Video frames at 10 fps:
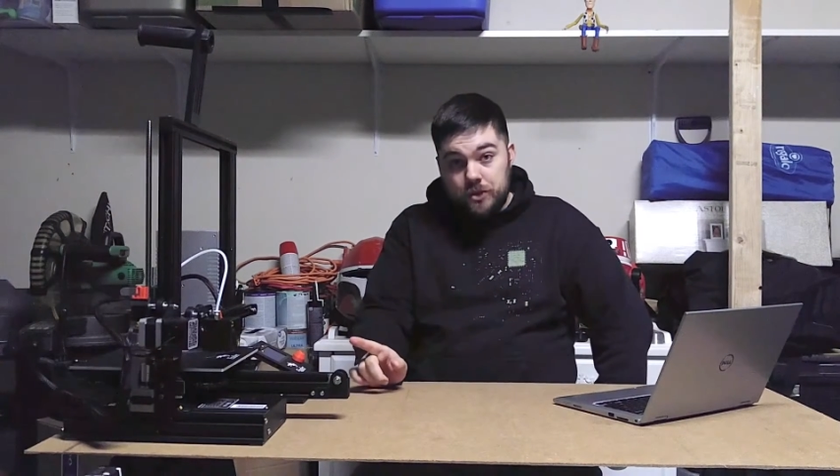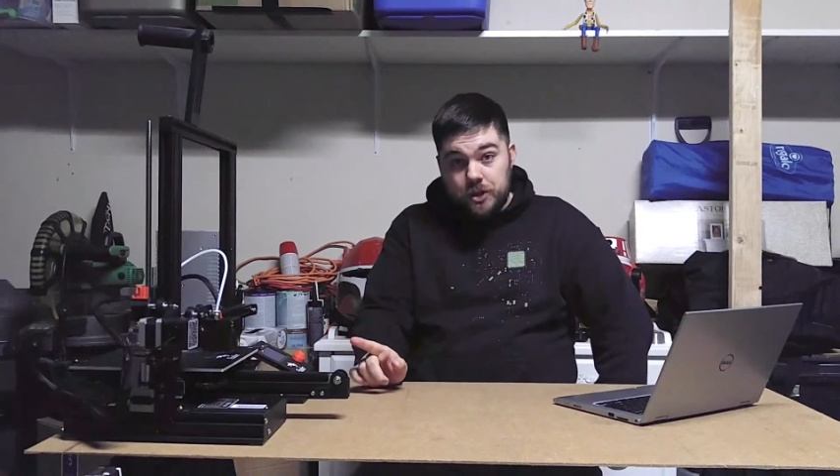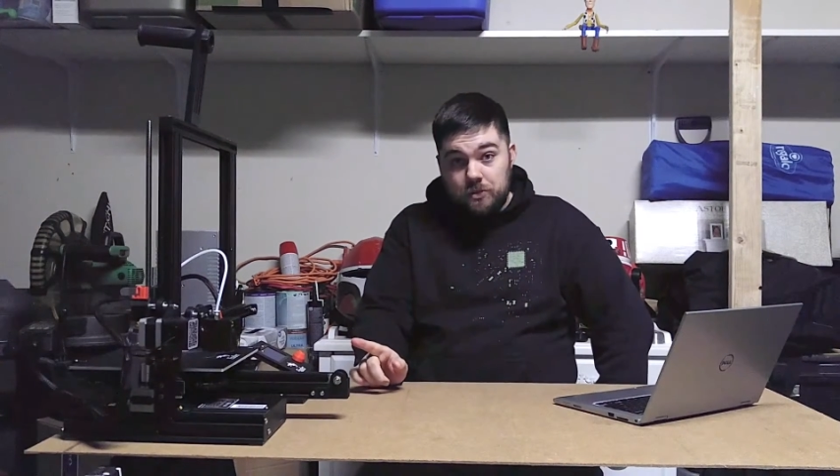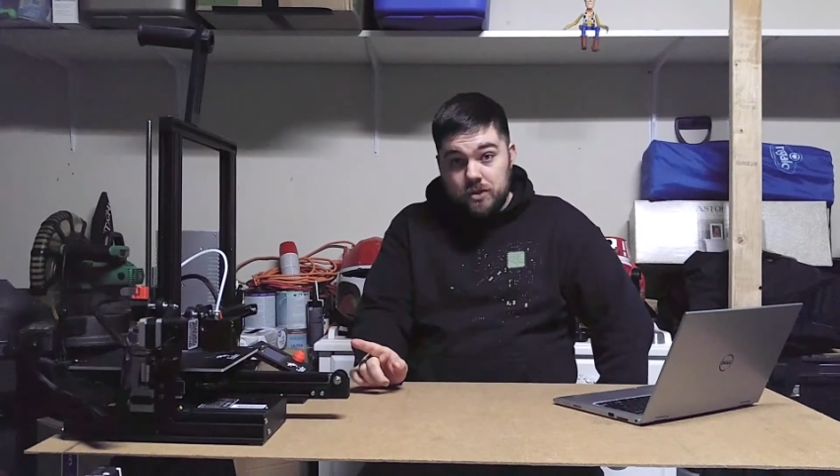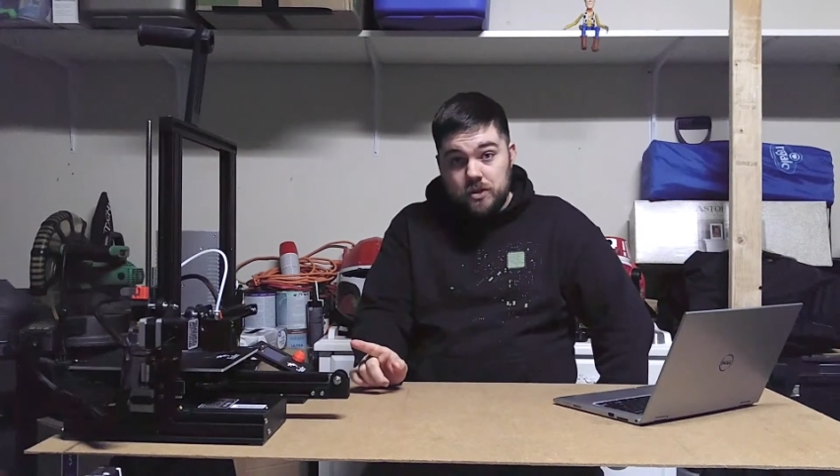
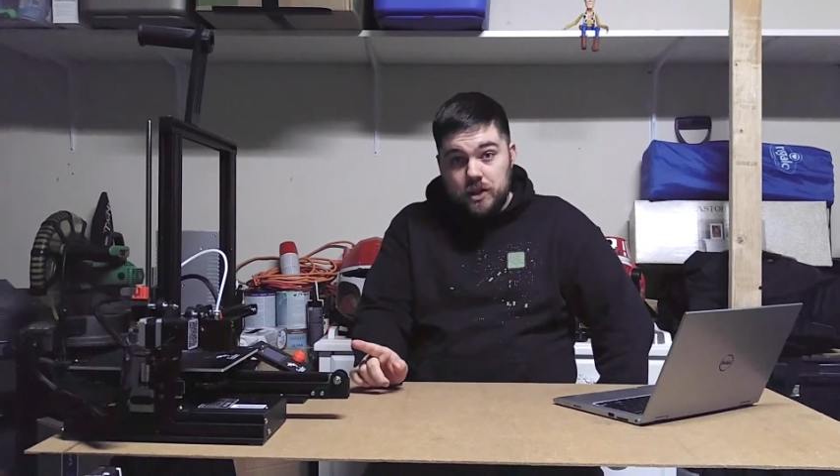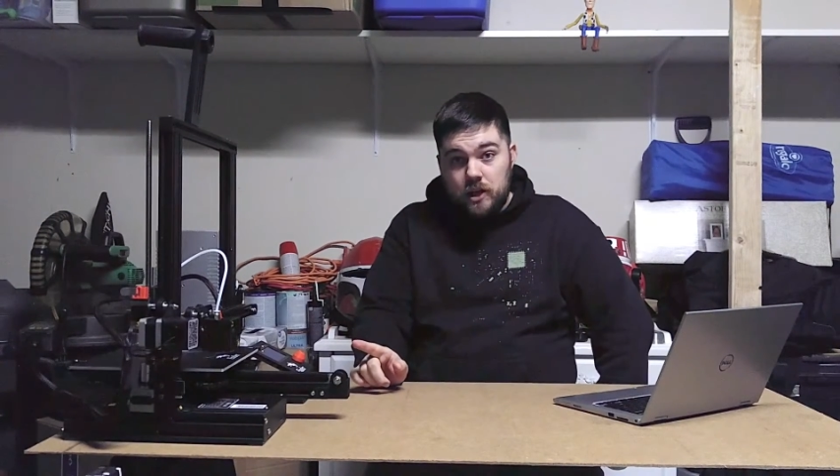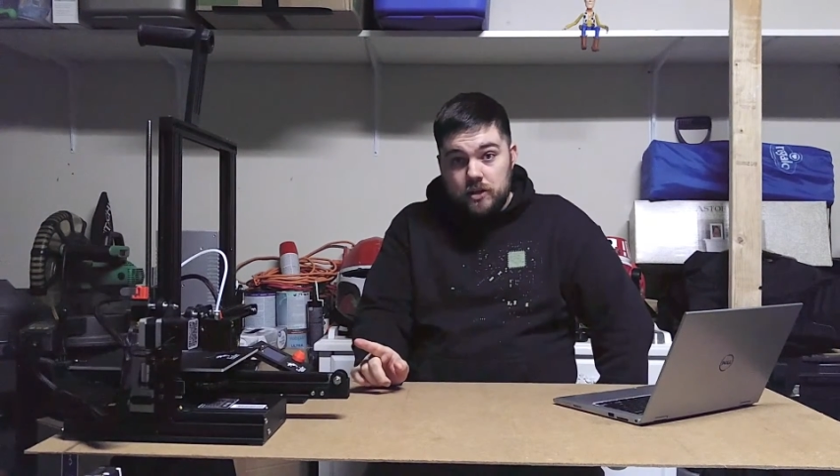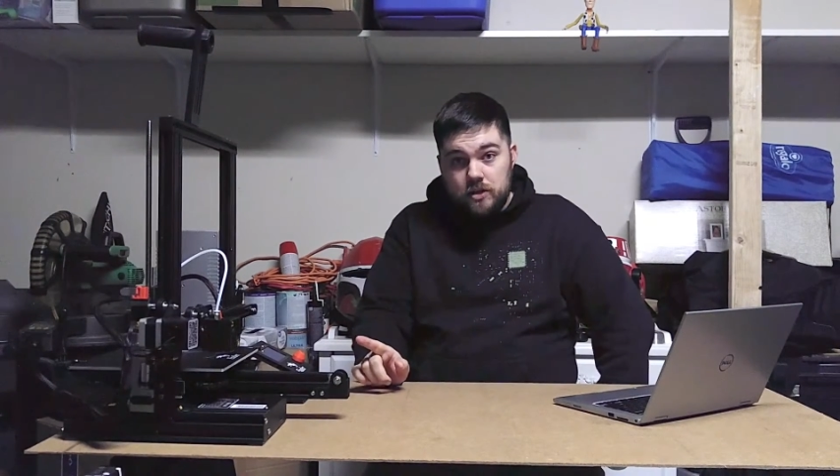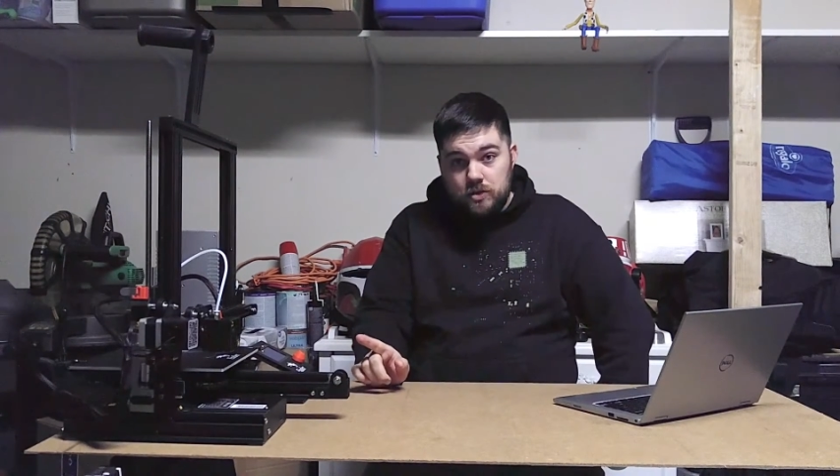shapes and
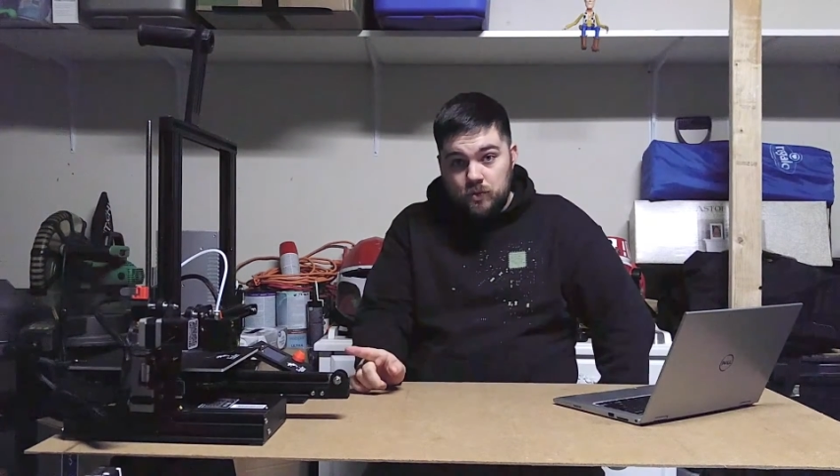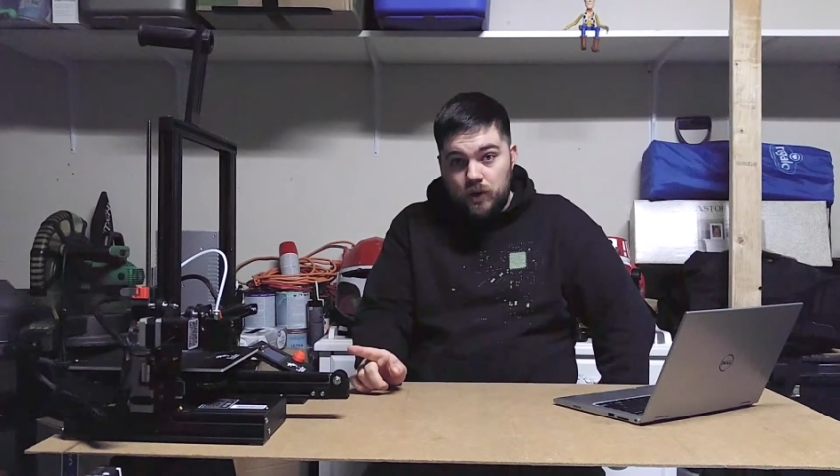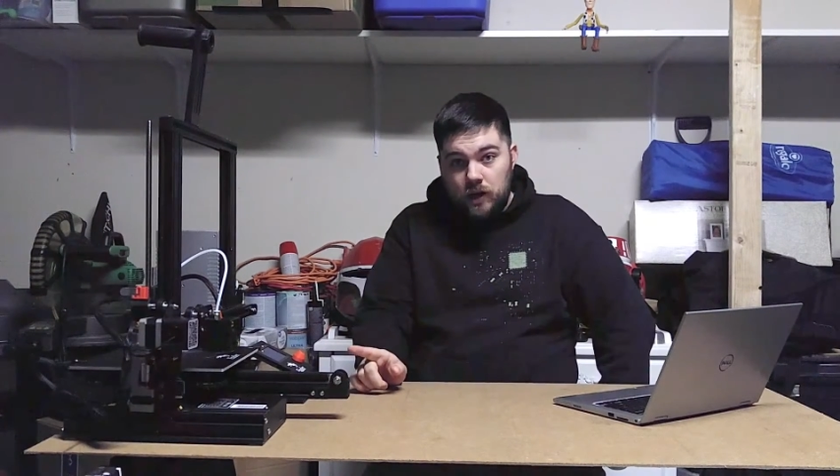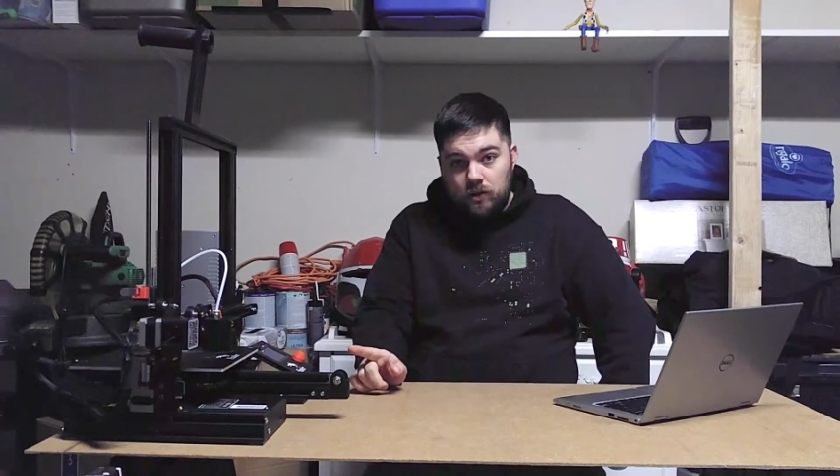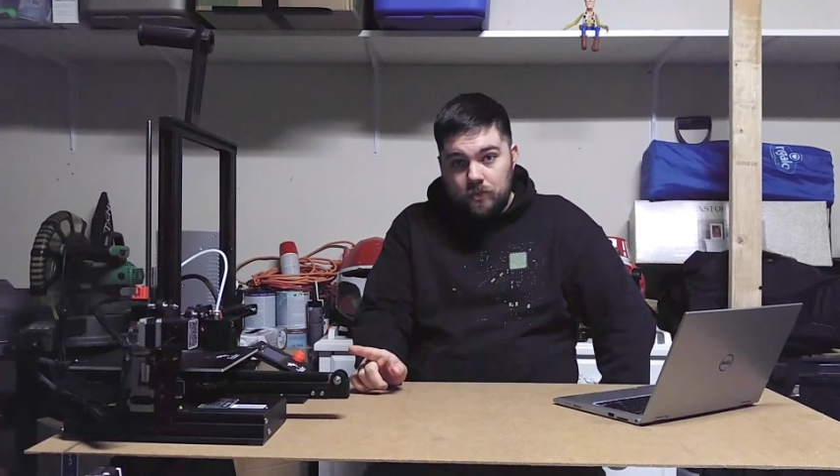sizes as
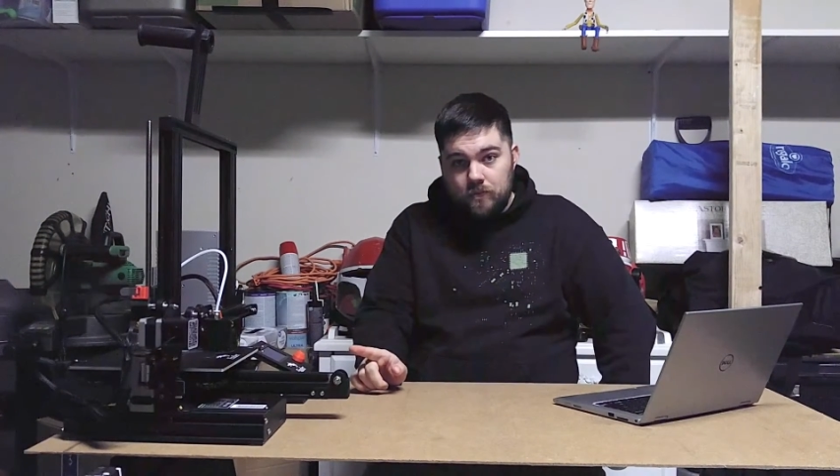well.